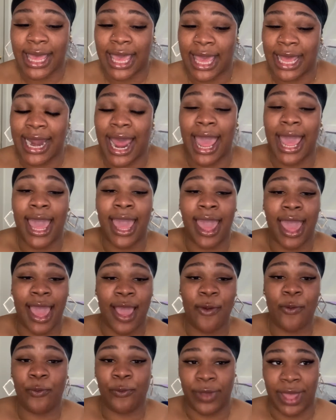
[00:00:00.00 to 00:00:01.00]
and I
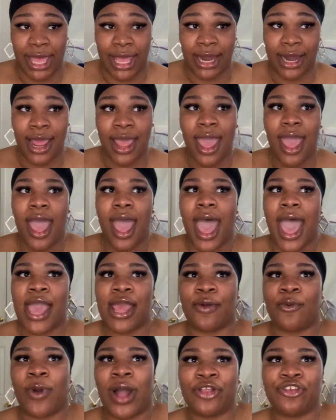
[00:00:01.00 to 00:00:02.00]
hate when
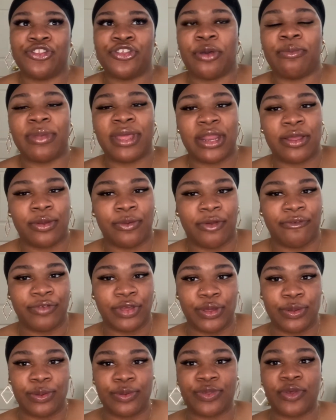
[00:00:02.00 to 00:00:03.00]
I watch so many
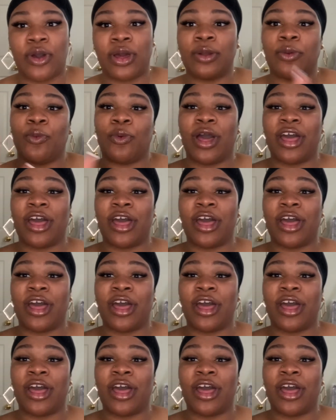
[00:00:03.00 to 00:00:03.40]
reviews on